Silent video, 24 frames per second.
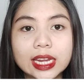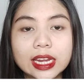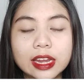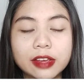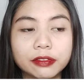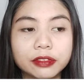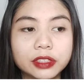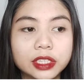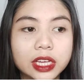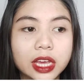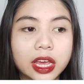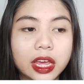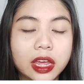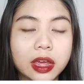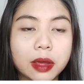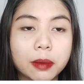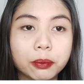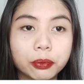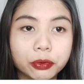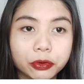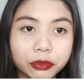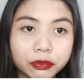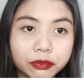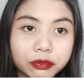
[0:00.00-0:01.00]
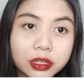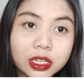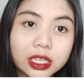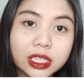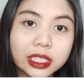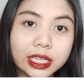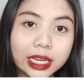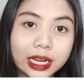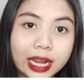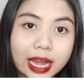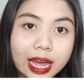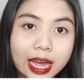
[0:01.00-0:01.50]
and FDA approved
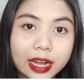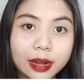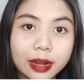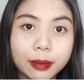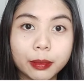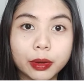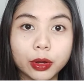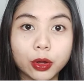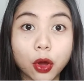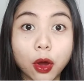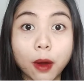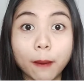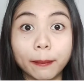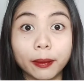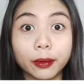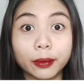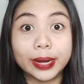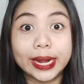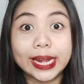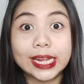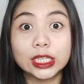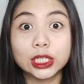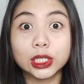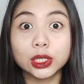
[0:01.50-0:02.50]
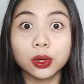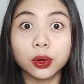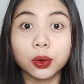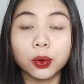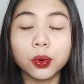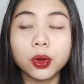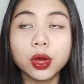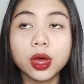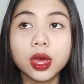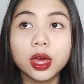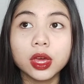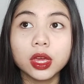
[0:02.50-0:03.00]
sila na mag-operate.
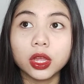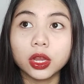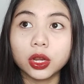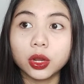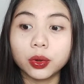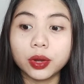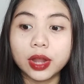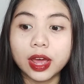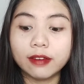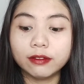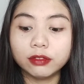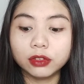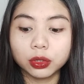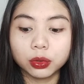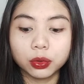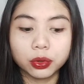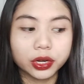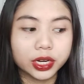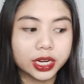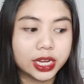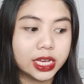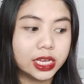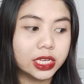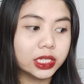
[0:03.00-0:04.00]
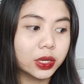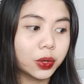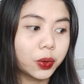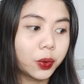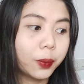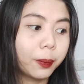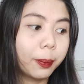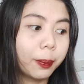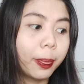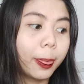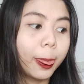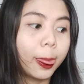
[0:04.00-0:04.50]
So, you don't have to worry.
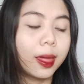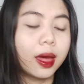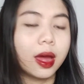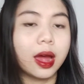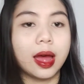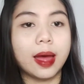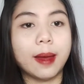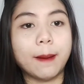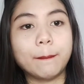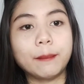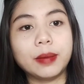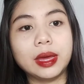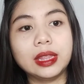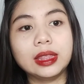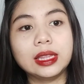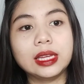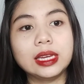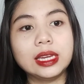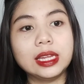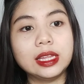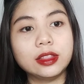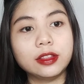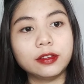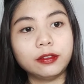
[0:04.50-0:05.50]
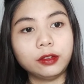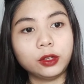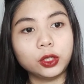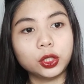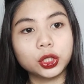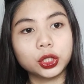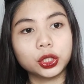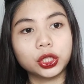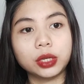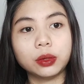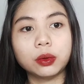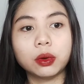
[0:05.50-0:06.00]
So, and then in the
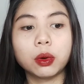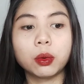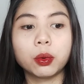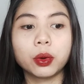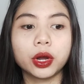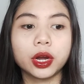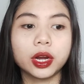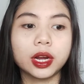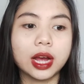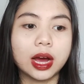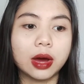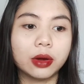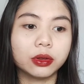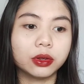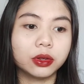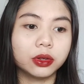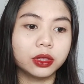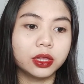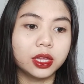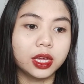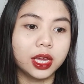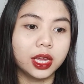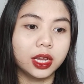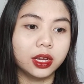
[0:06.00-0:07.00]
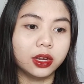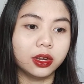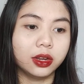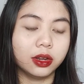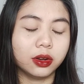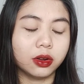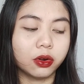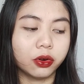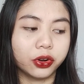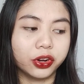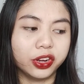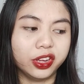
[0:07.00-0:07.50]
future, i-work out ko din
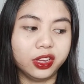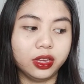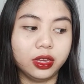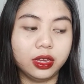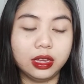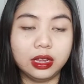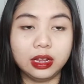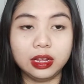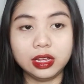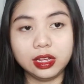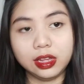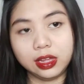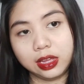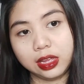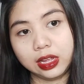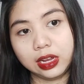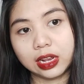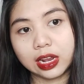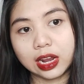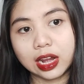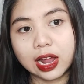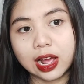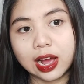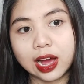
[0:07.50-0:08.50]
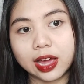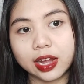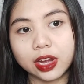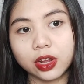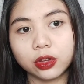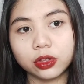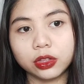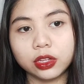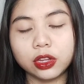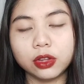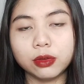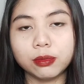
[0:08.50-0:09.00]
or
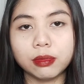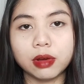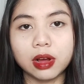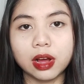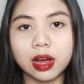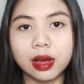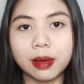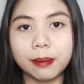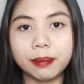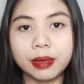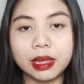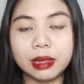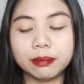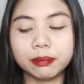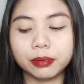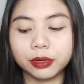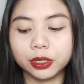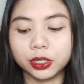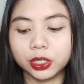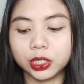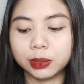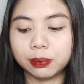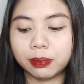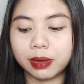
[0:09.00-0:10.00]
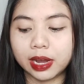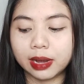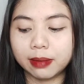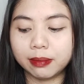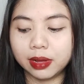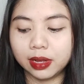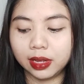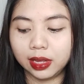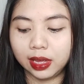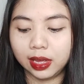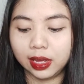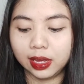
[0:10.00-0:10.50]
ilalakari ko din yung mga papers para
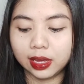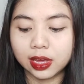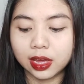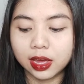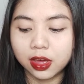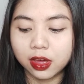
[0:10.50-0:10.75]
maging